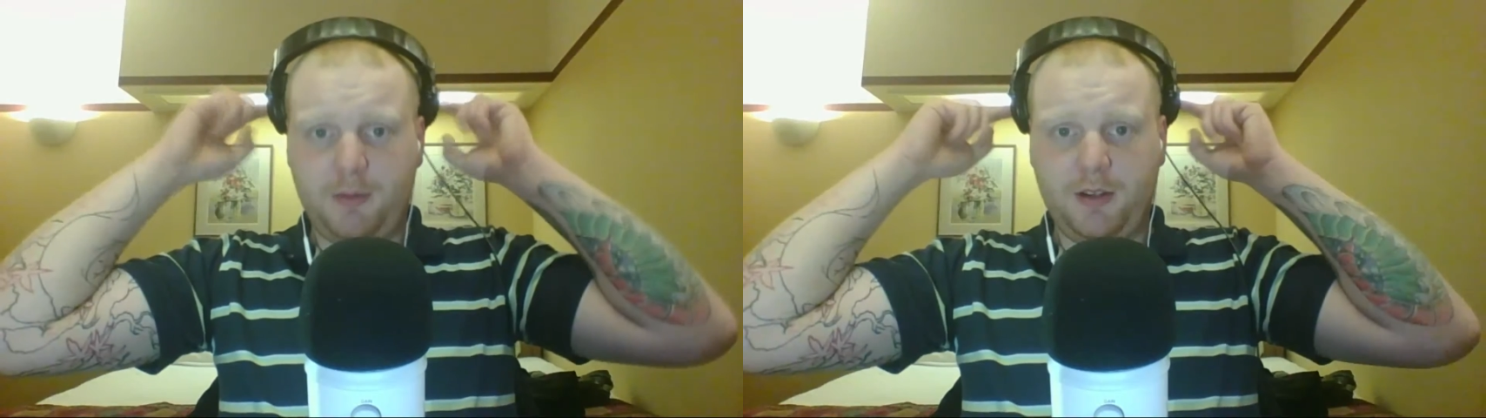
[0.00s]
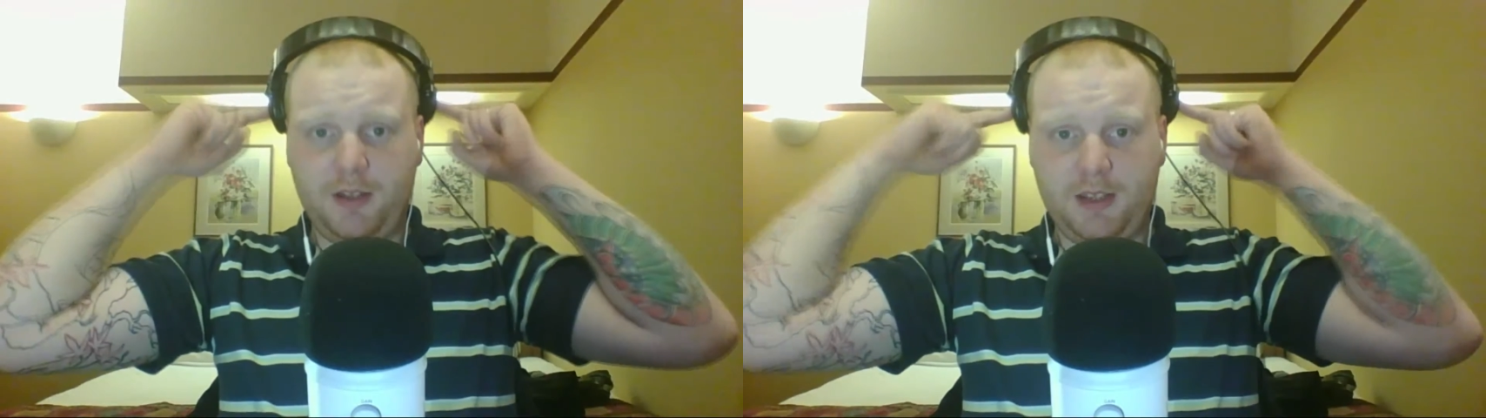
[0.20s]

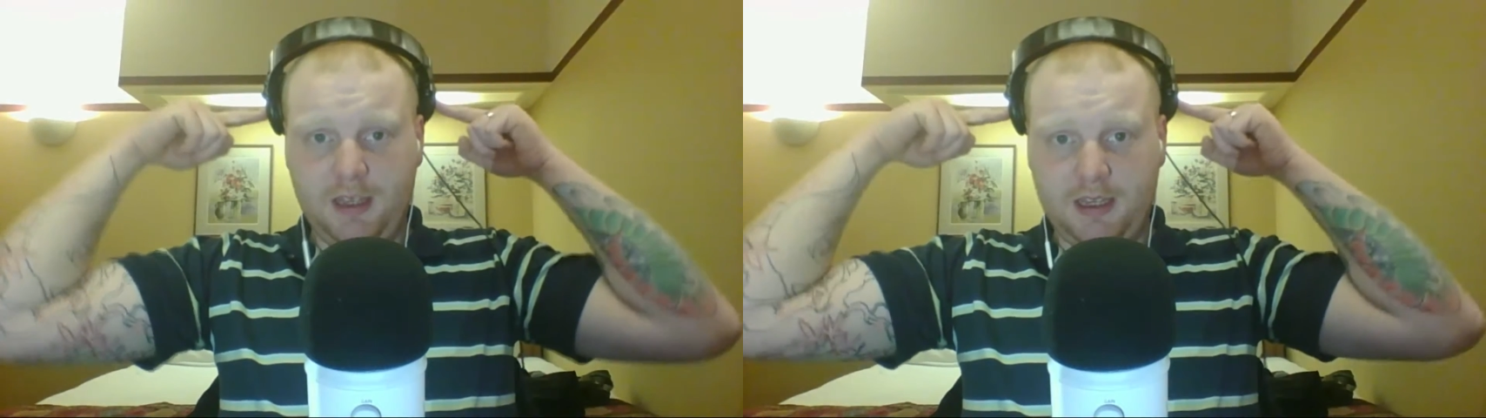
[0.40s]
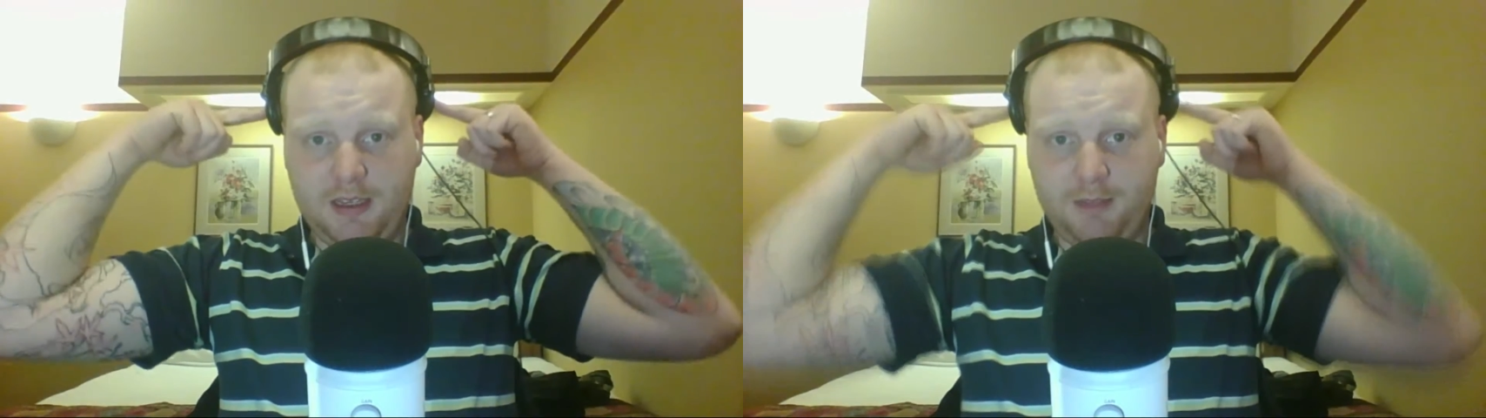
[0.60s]
because
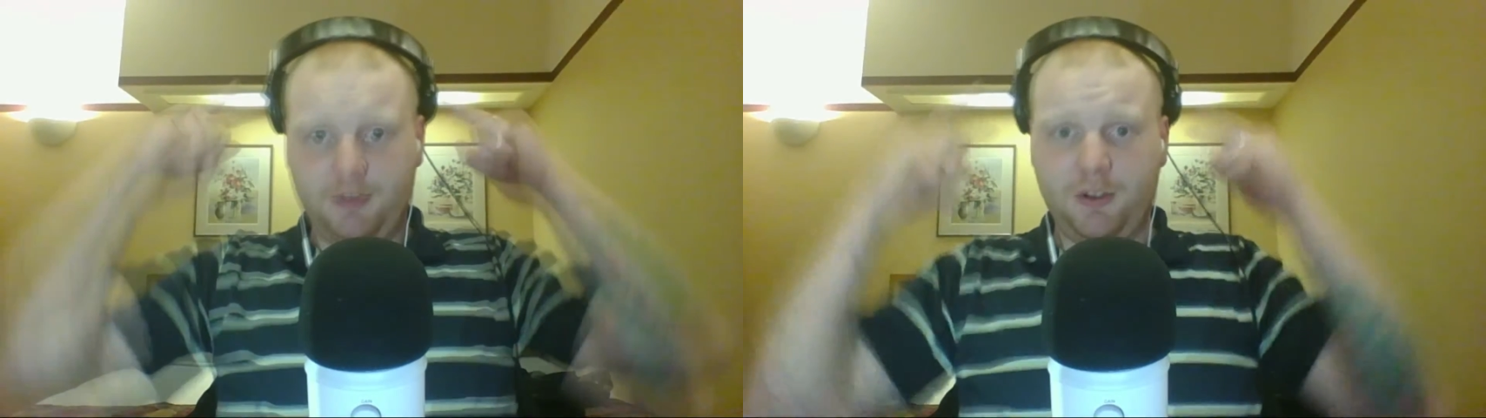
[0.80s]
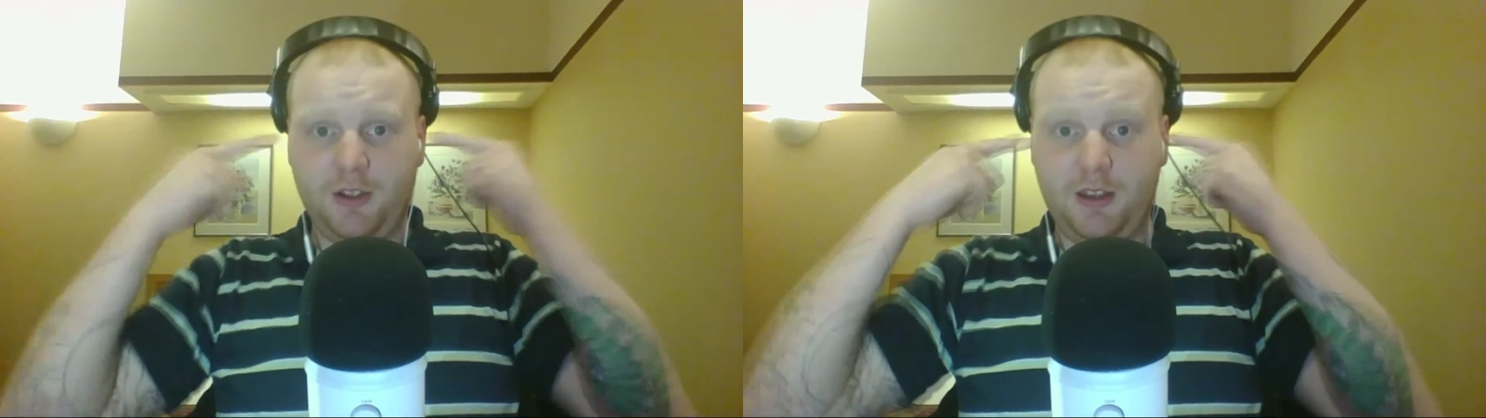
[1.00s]
these
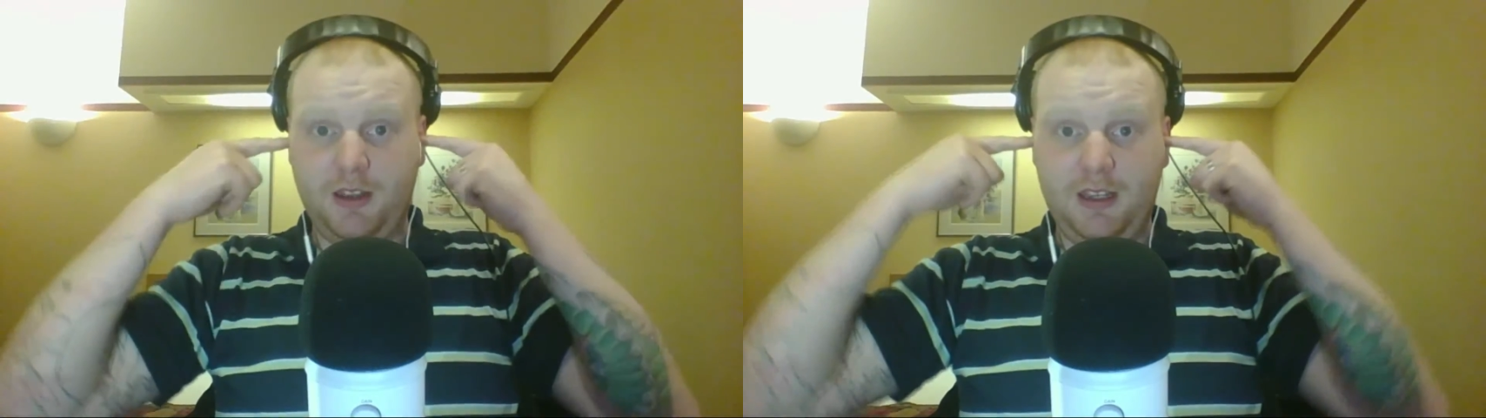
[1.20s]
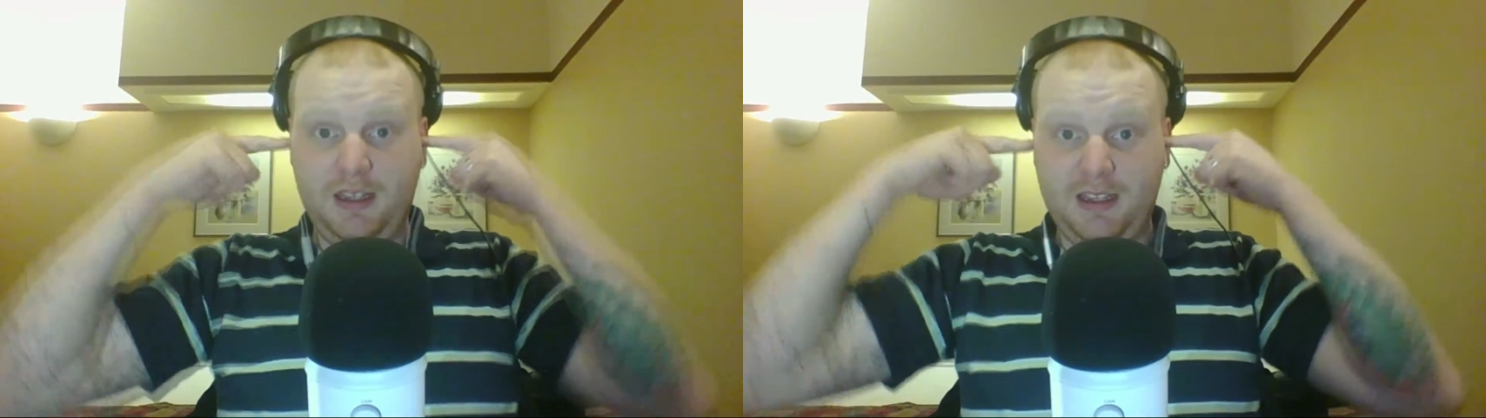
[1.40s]
push
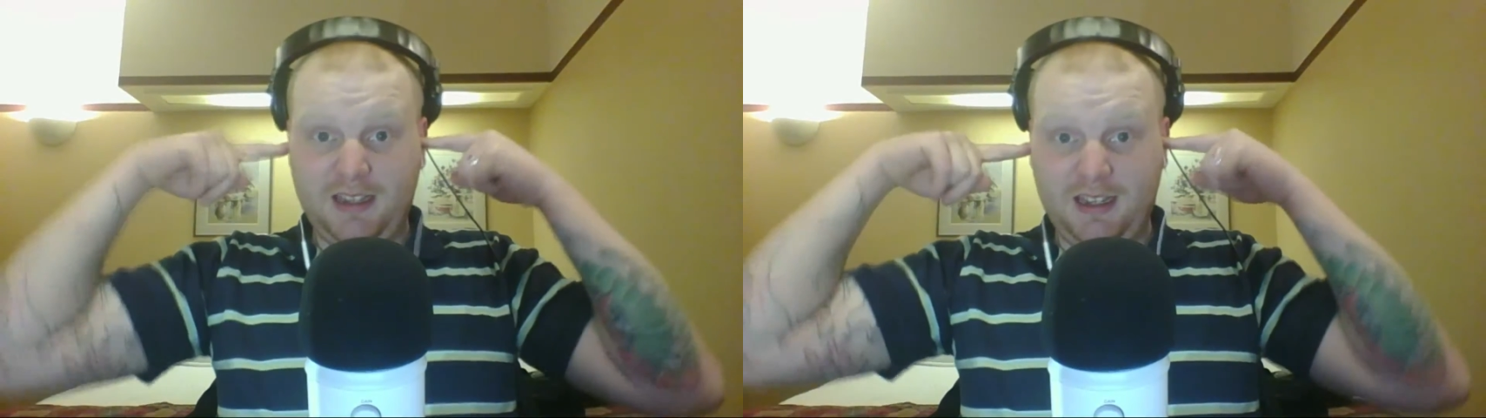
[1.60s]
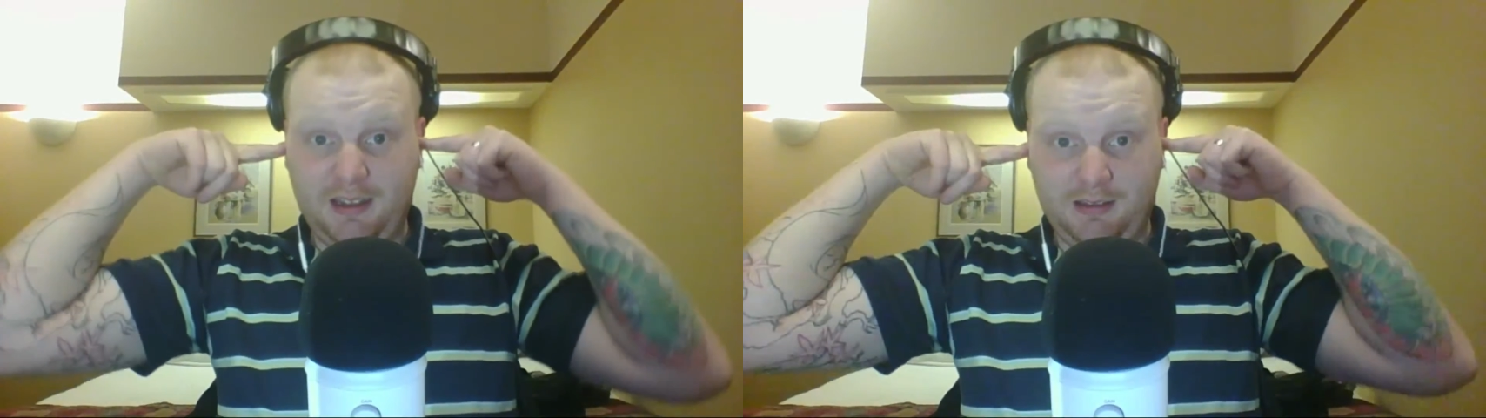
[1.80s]
these
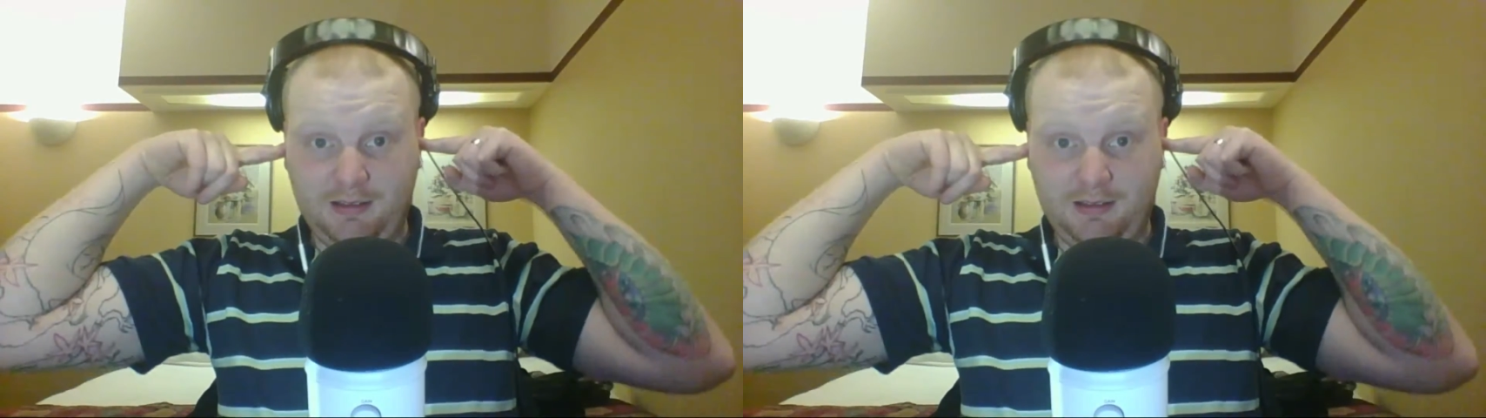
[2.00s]
in.